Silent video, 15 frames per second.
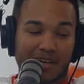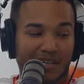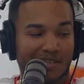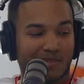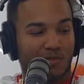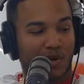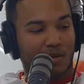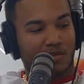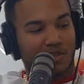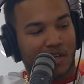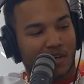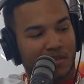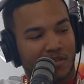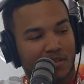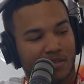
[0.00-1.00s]
uh, while we're
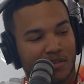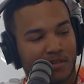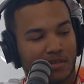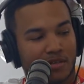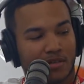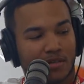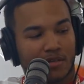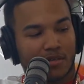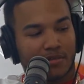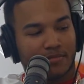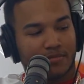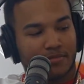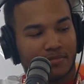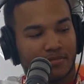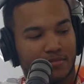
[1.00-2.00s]
down there, uh,
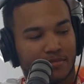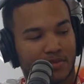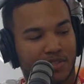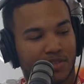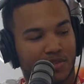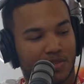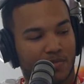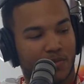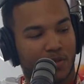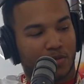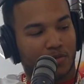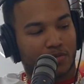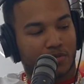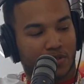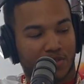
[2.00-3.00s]
did some
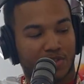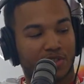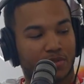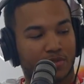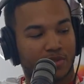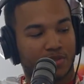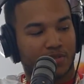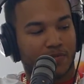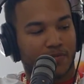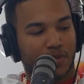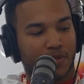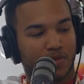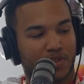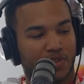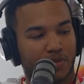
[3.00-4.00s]
photo. Uh, she did some
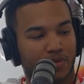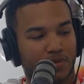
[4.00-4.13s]
photo